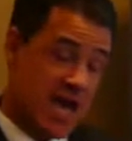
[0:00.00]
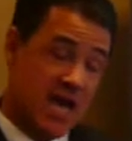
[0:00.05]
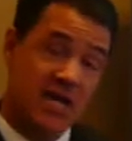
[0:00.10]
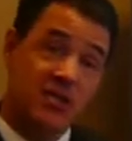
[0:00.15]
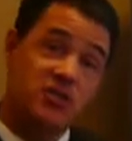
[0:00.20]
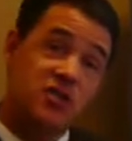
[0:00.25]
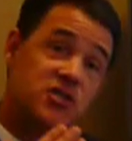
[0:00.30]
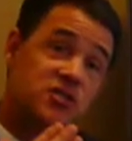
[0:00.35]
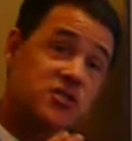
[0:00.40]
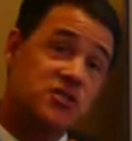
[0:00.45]

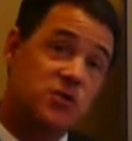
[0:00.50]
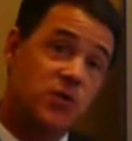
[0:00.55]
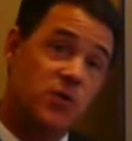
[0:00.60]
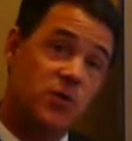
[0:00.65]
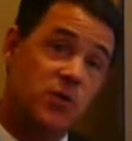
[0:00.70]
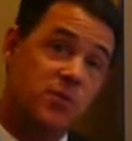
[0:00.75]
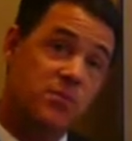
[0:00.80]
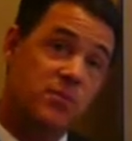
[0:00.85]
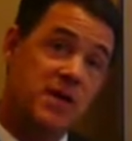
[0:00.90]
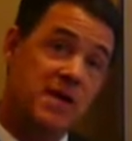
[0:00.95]
and just
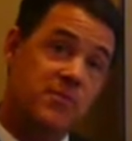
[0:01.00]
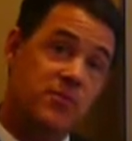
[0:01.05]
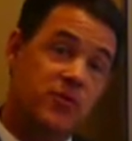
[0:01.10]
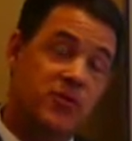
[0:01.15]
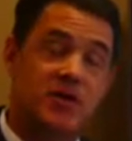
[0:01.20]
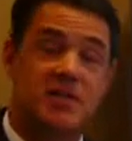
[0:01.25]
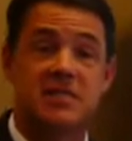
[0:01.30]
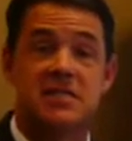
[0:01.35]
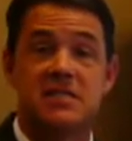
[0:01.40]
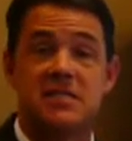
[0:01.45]
certain
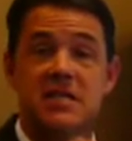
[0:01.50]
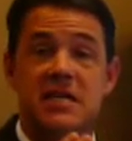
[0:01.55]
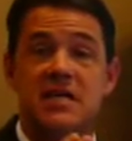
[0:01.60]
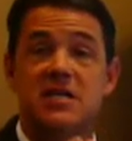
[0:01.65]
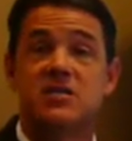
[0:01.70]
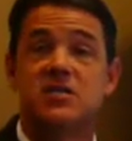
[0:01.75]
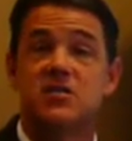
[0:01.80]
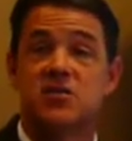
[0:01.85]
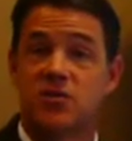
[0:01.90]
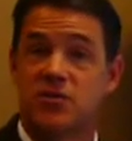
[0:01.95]
people can
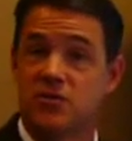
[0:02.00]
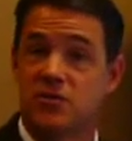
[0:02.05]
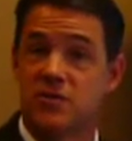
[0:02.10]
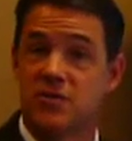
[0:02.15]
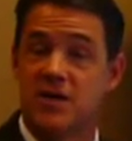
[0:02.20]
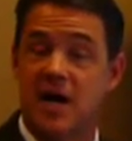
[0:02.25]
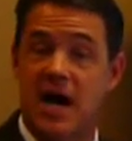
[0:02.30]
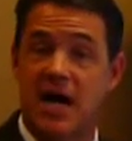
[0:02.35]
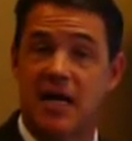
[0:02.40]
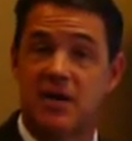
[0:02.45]
see certain
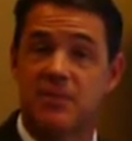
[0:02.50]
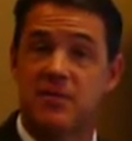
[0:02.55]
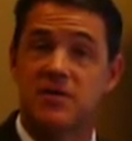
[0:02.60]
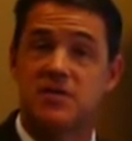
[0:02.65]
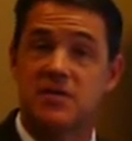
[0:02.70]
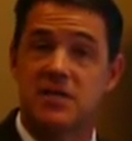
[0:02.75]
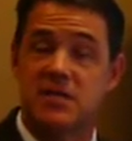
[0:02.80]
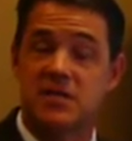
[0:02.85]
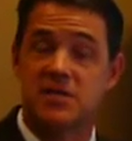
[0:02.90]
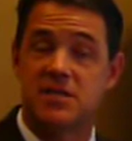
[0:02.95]

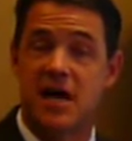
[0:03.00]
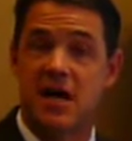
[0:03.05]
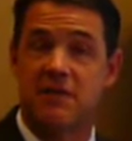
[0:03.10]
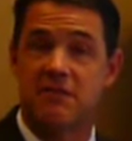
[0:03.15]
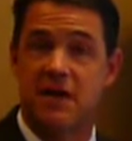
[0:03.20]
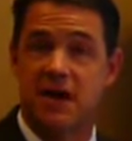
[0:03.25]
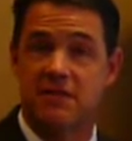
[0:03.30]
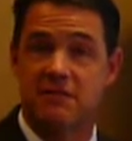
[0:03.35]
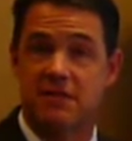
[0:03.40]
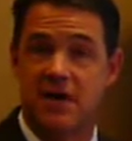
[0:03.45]
documents inside
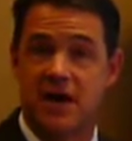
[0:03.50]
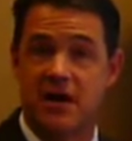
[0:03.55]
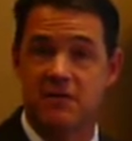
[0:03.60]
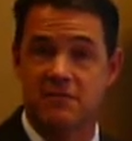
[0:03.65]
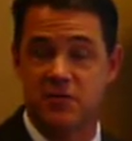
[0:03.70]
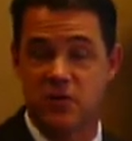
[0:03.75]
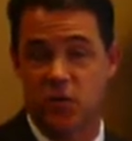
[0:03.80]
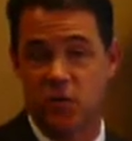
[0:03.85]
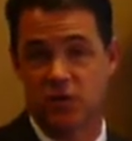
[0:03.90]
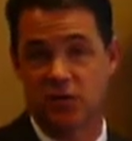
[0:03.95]
of that
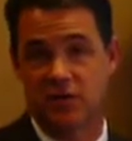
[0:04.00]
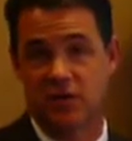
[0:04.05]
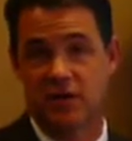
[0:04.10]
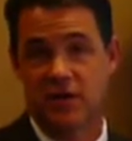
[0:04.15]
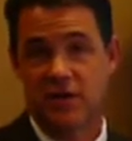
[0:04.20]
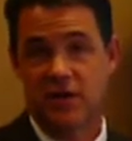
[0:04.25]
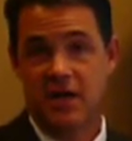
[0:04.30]
file folder.